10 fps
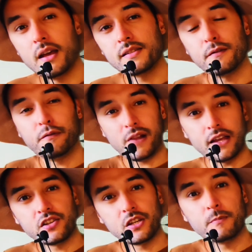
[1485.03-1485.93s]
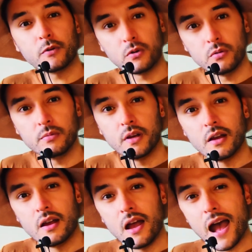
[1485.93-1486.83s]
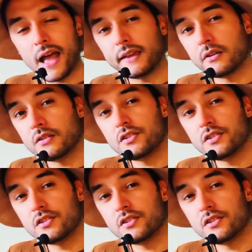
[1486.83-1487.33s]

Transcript: as a flying ship crew, I could